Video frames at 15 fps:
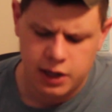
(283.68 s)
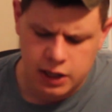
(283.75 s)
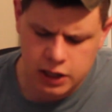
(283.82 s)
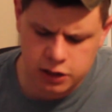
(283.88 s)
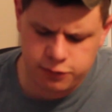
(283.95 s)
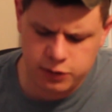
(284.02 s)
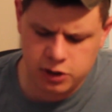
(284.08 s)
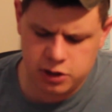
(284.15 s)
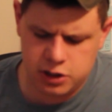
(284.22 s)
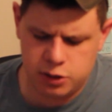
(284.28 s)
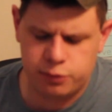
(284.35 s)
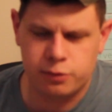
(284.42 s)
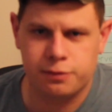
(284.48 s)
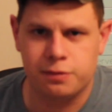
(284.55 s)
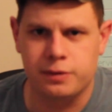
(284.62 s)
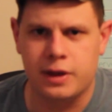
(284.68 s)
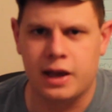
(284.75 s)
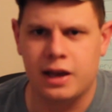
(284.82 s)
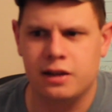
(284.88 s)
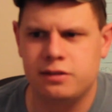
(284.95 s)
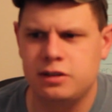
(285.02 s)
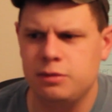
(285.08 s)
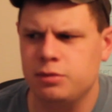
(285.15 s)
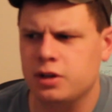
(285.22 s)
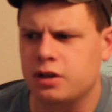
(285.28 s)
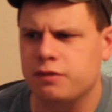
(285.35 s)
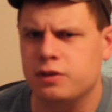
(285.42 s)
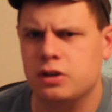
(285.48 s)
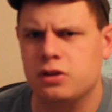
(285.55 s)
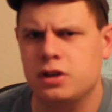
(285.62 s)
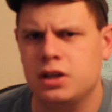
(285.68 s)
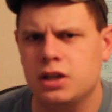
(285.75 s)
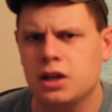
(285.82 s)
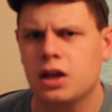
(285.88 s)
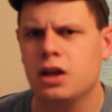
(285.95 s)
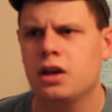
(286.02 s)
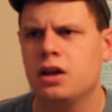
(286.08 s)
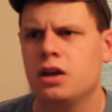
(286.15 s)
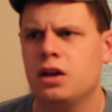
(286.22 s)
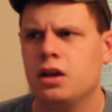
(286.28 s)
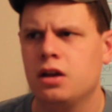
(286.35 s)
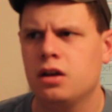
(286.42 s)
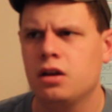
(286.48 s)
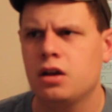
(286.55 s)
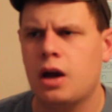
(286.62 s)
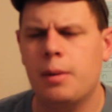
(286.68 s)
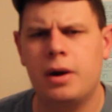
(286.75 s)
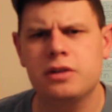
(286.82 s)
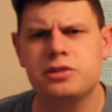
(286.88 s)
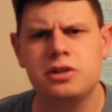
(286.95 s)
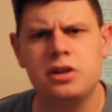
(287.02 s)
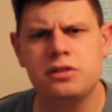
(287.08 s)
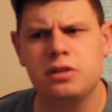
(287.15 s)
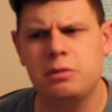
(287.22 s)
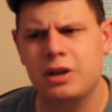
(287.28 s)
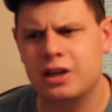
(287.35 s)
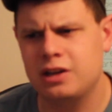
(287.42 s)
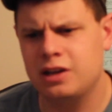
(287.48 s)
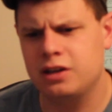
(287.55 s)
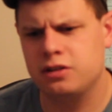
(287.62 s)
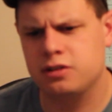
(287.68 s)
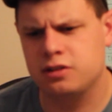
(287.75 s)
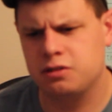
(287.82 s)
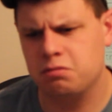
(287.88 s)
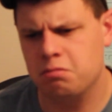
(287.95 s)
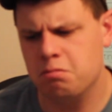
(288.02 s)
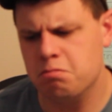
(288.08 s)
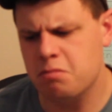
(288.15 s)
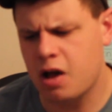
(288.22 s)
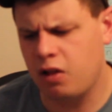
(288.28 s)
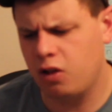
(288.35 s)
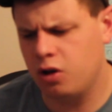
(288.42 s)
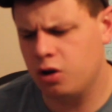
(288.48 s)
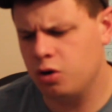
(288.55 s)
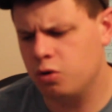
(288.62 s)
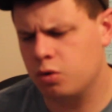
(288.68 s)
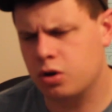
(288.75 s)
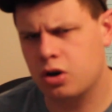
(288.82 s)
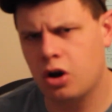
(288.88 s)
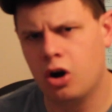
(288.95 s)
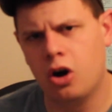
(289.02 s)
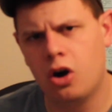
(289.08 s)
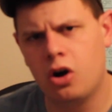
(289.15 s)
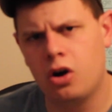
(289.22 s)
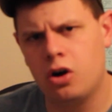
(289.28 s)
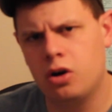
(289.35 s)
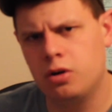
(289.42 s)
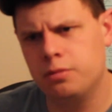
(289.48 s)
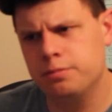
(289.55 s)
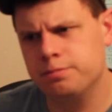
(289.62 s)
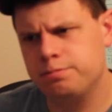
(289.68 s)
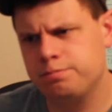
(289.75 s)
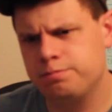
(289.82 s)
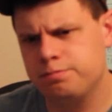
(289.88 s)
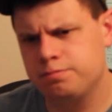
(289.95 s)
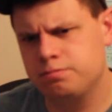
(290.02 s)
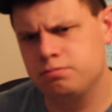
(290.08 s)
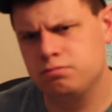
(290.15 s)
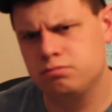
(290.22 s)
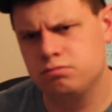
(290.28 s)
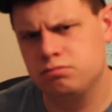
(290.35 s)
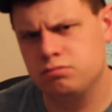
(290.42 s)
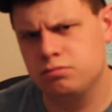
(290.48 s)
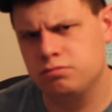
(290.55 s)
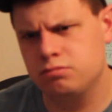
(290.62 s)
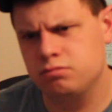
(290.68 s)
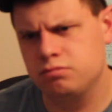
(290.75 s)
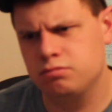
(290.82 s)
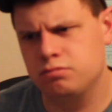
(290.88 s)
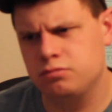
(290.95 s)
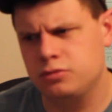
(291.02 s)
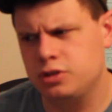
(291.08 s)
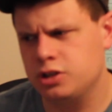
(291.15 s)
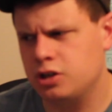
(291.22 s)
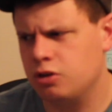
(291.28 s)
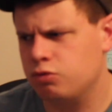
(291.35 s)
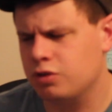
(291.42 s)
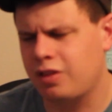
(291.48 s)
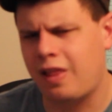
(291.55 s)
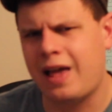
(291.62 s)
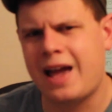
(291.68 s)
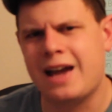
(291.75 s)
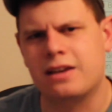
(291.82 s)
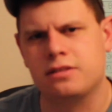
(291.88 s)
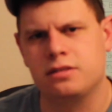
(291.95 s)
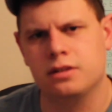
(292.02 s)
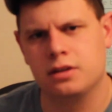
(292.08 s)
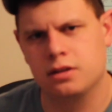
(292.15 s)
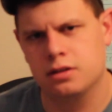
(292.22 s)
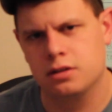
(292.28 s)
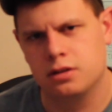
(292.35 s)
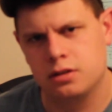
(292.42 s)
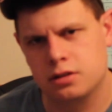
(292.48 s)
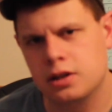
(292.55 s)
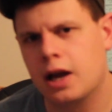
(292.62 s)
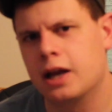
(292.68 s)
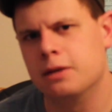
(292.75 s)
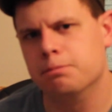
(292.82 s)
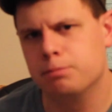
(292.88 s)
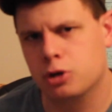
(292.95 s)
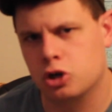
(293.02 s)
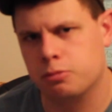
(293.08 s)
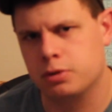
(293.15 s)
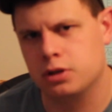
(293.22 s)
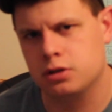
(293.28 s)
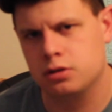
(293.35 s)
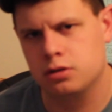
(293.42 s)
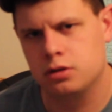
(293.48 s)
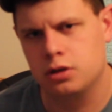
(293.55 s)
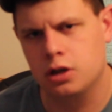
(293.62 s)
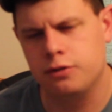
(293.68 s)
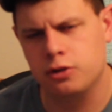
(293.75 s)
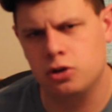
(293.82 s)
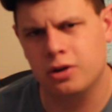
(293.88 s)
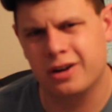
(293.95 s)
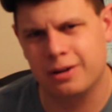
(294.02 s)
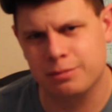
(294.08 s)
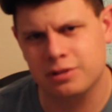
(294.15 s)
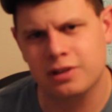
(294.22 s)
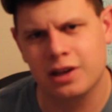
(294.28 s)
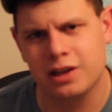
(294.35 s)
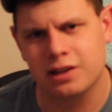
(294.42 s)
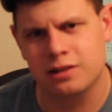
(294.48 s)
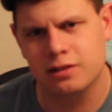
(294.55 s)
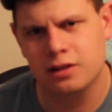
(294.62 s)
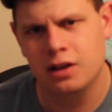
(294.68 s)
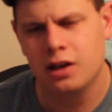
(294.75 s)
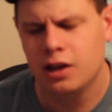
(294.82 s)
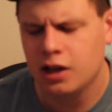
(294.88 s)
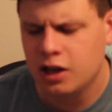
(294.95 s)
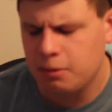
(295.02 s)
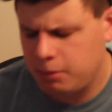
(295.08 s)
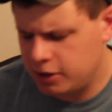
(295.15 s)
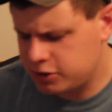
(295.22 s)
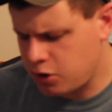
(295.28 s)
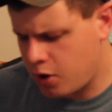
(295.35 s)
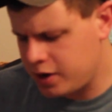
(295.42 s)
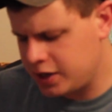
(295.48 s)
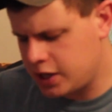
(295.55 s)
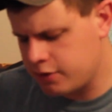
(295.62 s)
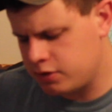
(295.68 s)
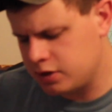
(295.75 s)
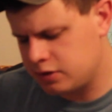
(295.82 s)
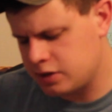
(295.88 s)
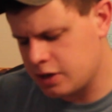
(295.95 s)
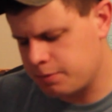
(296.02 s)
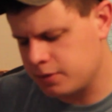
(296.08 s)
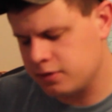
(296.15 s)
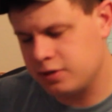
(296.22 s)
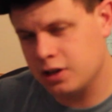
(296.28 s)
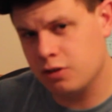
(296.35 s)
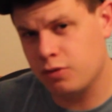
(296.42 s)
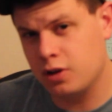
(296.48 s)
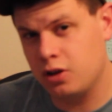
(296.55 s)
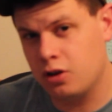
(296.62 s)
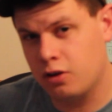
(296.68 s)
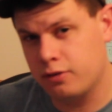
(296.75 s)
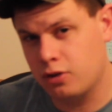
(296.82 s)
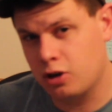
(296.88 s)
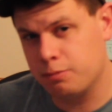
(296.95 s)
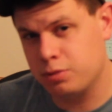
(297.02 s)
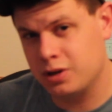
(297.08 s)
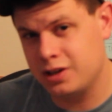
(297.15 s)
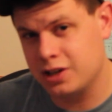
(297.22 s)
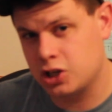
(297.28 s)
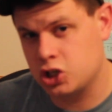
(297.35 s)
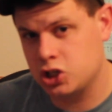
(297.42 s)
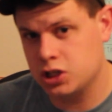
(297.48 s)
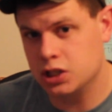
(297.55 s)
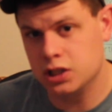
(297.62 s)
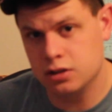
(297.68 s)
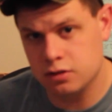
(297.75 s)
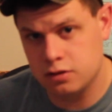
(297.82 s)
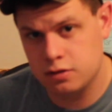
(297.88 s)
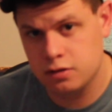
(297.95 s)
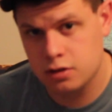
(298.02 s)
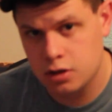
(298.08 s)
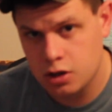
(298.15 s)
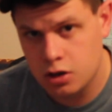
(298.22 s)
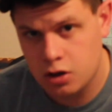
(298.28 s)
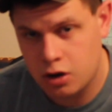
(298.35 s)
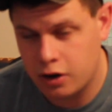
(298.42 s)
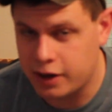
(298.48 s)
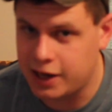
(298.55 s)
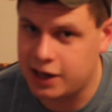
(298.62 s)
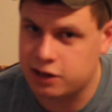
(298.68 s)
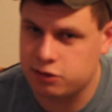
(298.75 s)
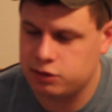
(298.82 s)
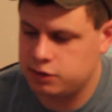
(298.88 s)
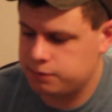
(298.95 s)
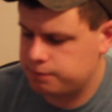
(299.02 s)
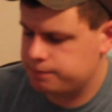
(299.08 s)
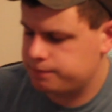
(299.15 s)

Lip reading: It's very different from that. It seems like a very, honestly, it does seem like a nice, mellow, calm, relaxing type bourbon, if you know what I'm saying. But let's go ahead and give it a sip and see if any of our predictions are accurate.